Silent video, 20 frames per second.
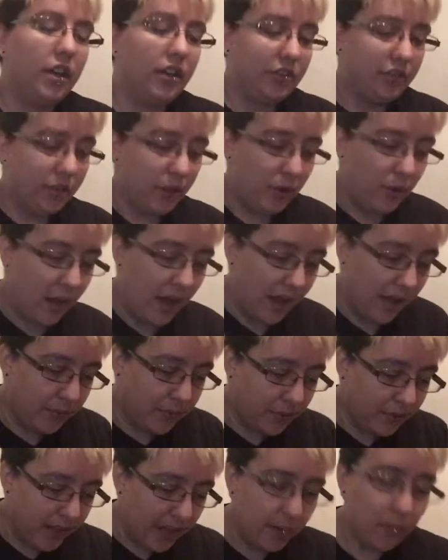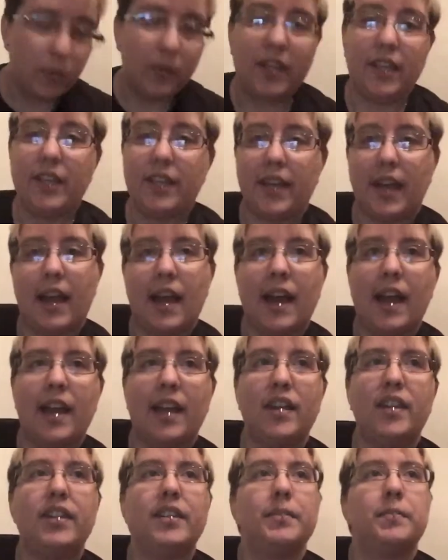So after that week,
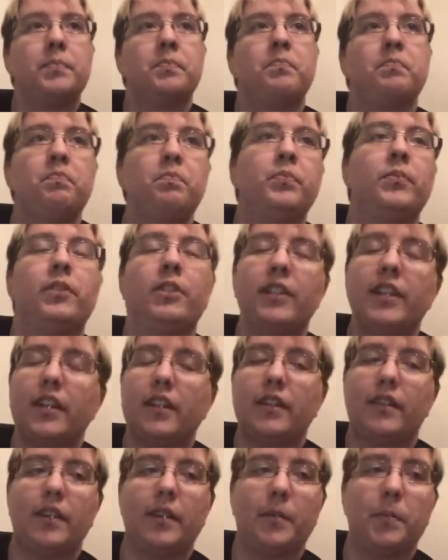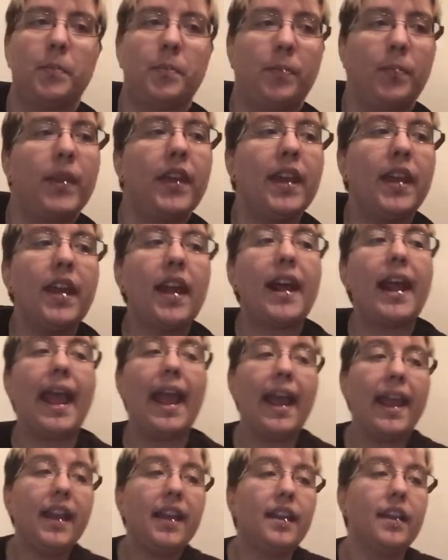I deleted them, and I
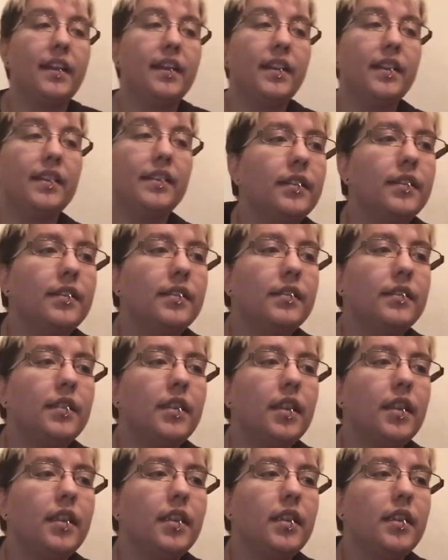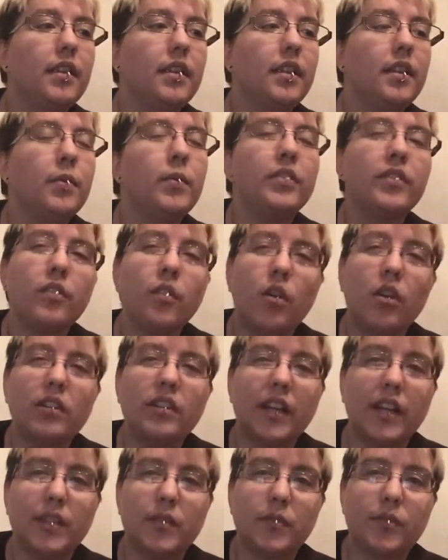hated it. It was an
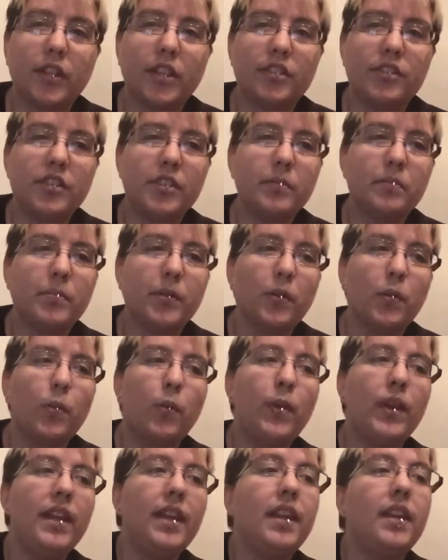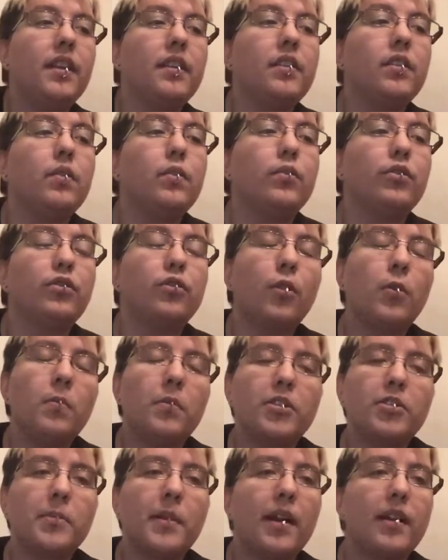online friendship, but we knew so
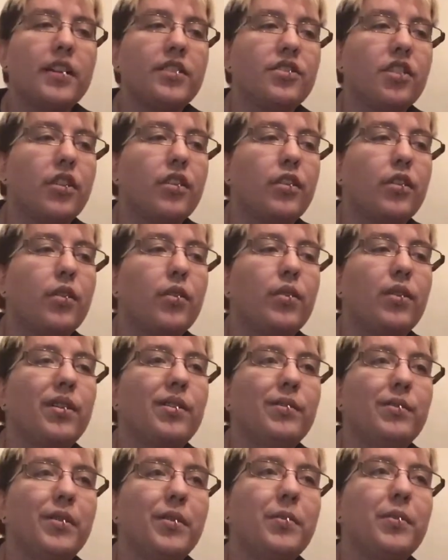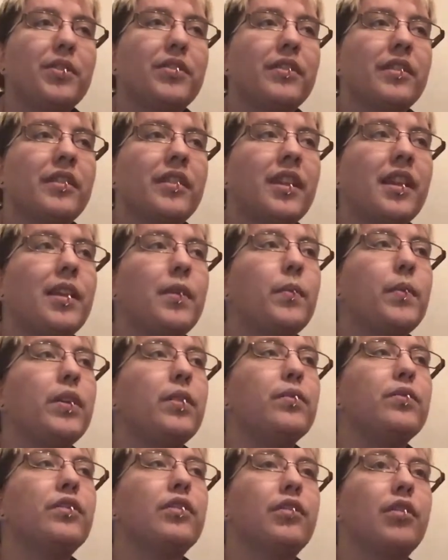much about each other. It was a thing we
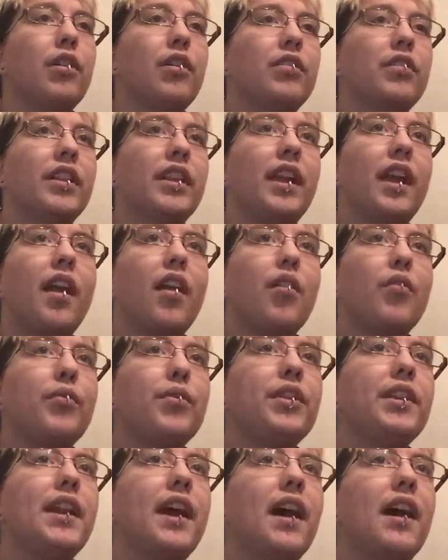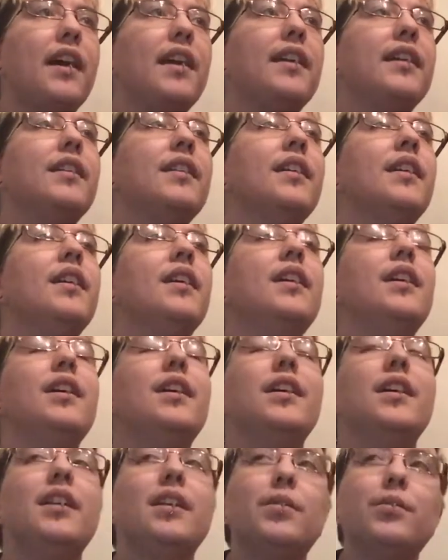used to talk like every night.
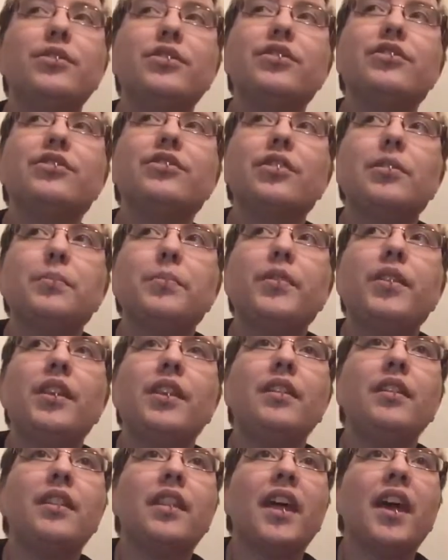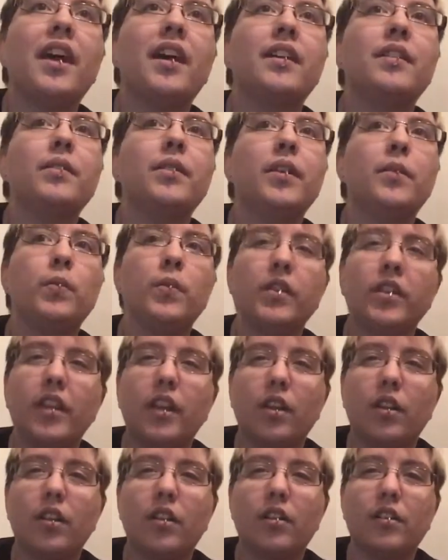It was just something that it really
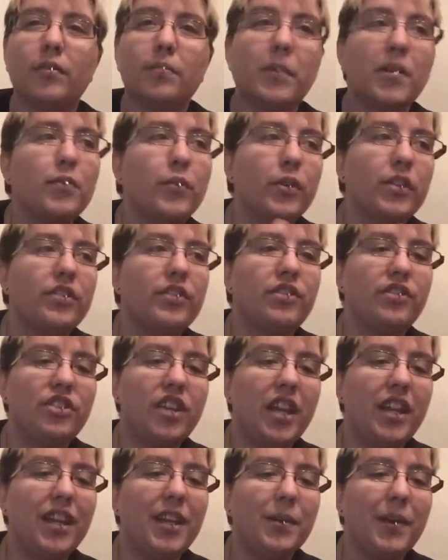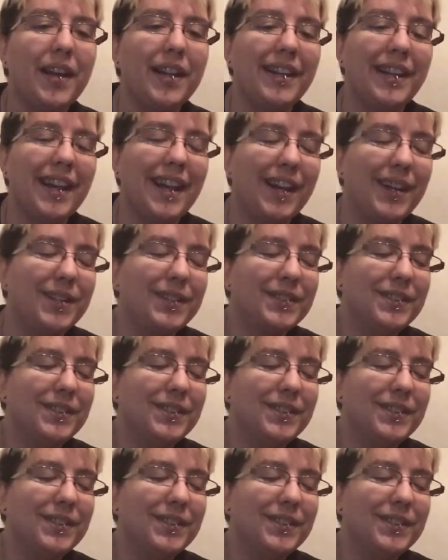hurt. My voice is shaky right now.